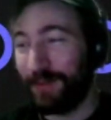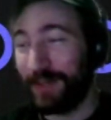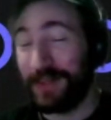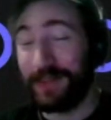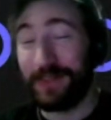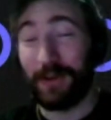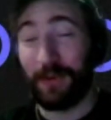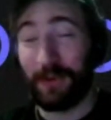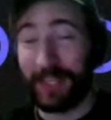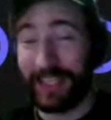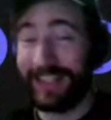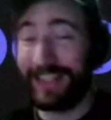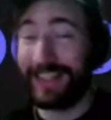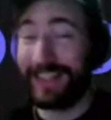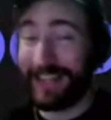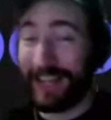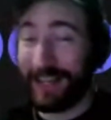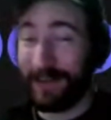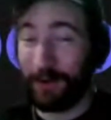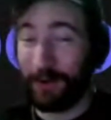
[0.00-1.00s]
So
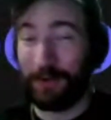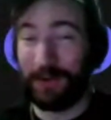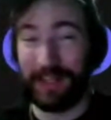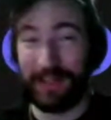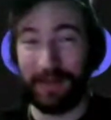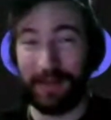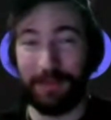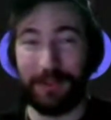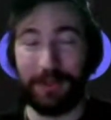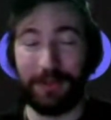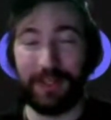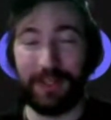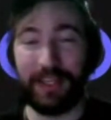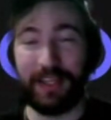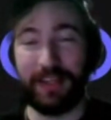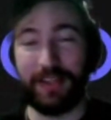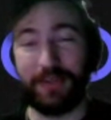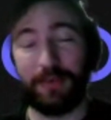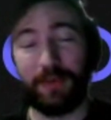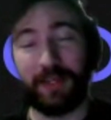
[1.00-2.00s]
instead, what we end up doing
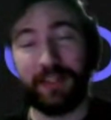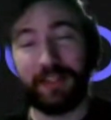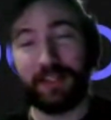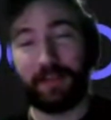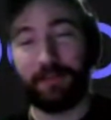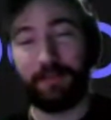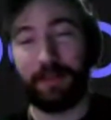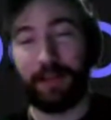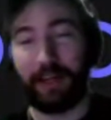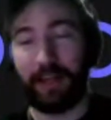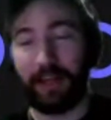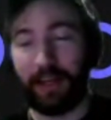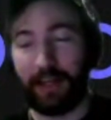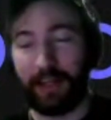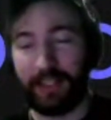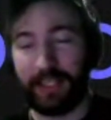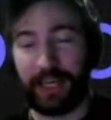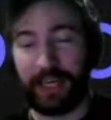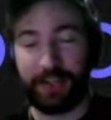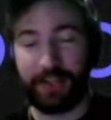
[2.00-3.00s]
is we end up
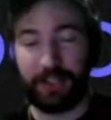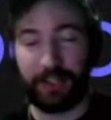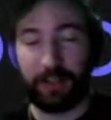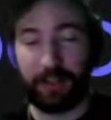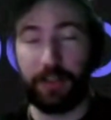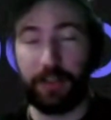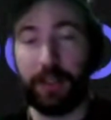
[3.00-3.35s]
attaching,